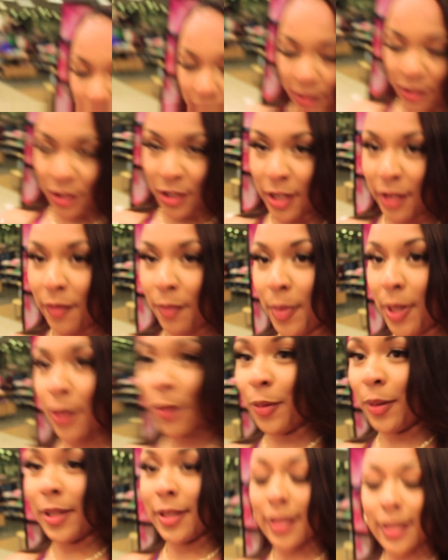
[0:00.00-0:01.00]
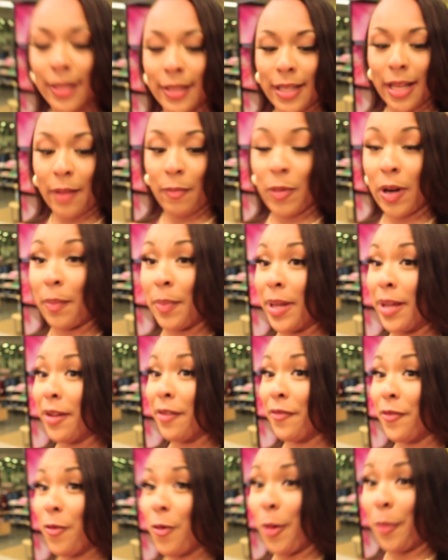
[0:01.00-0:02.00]
I shouldn't even be doing this because it's not what I'm in here
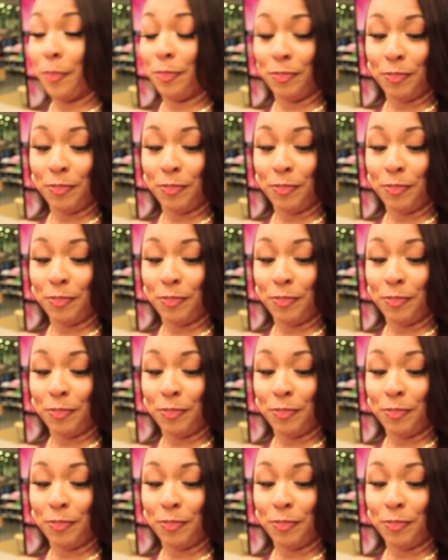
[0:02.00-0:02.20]
for.